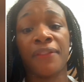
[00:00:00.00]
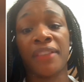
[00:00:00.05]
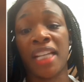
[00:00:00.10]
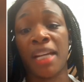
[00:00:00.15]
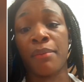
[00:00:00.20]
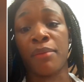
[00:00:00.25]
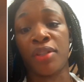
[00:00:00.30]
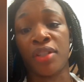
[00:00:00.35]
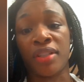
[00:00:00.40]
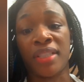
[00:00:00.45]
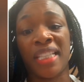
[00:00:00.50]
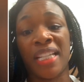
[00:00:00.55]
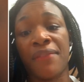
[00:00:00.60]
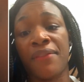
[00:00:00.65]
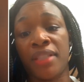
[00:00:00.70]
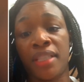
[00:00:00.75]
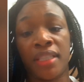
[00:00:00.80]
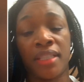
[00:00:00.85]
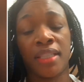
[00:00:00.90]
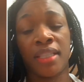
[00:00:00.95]
the amateur
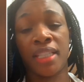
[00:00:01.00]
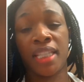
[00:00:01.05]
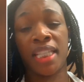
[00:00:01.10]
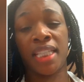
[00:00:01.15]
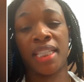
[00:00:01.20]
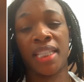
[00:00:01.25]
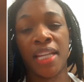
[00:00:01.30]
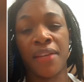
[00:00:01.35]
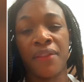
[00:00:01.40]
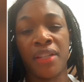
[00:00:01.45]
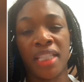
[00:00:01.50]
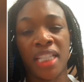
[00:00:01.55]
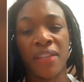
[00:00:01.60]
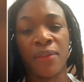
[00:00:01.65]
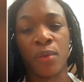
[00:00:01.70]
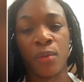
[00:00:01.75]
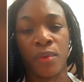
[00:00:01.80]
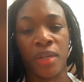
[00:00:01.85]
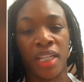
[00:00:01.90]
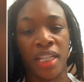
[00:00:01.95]

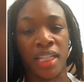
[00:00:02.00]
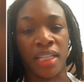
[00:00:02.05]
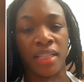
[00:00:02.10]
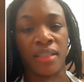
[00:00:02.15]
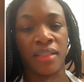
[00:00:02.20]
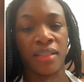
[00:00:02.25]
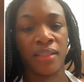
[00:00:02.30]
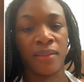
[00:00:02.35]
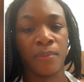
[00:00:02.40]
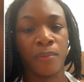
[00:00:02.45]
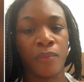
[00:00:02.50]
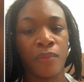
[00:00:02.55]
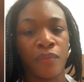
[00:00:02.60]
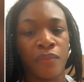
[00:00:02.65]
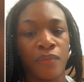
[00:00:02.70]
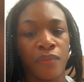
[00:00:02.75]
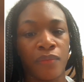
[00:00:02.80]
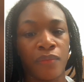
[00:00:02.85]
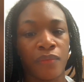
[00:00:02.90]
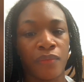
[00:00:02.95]
77 wins
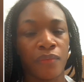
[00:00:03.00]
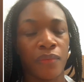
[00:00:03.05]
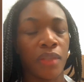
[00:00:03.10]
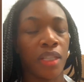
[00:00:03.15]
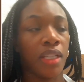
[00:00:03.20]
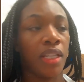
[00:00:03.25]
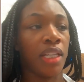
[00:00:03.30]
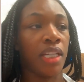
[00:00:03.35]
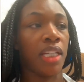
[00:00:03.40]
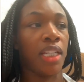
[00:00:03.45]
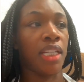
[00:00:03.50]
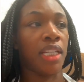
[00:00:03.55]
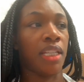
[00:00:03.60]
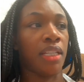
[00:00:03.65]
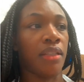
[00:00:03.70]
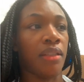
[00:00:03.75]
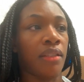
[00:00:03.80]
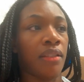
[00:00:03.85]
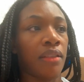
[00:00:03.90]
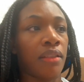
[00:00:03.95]
and